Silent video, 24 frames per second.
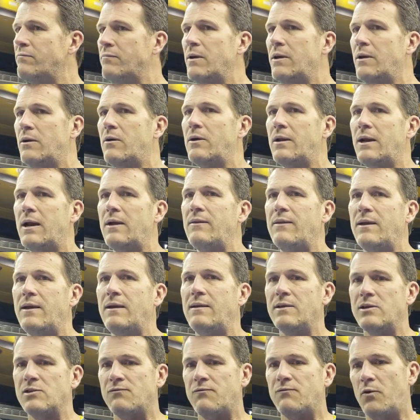You know, and I
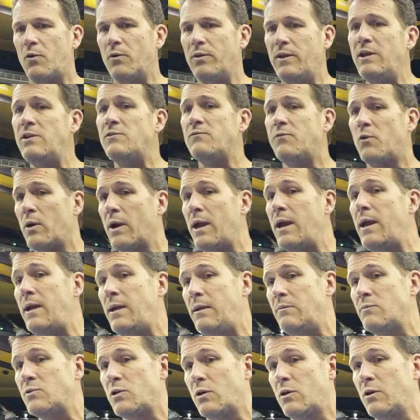think these four
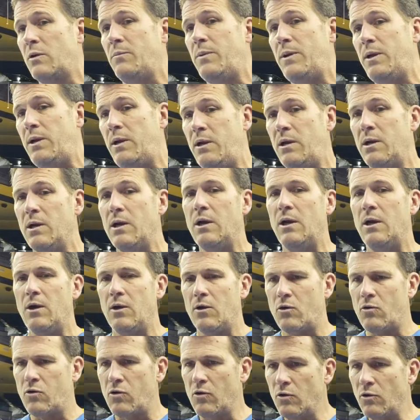games are going to be
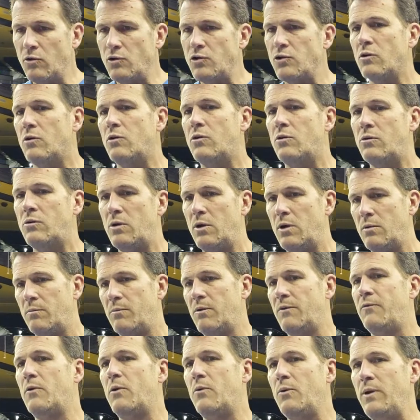crucial
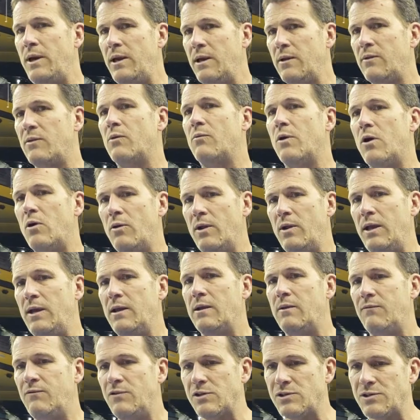before we hit the road
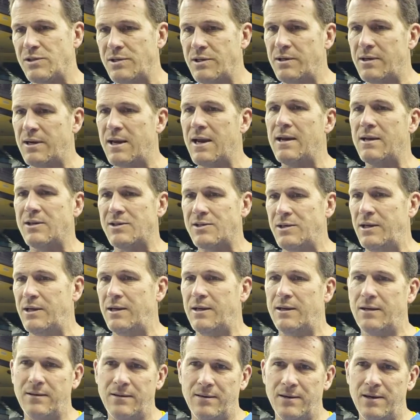again, of just kind of
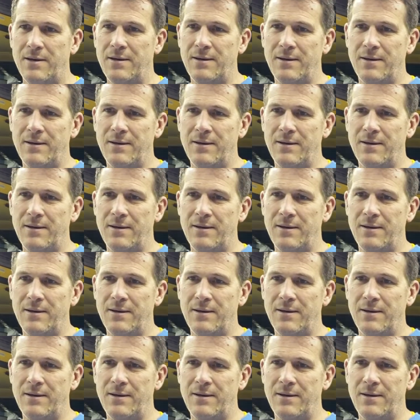seeing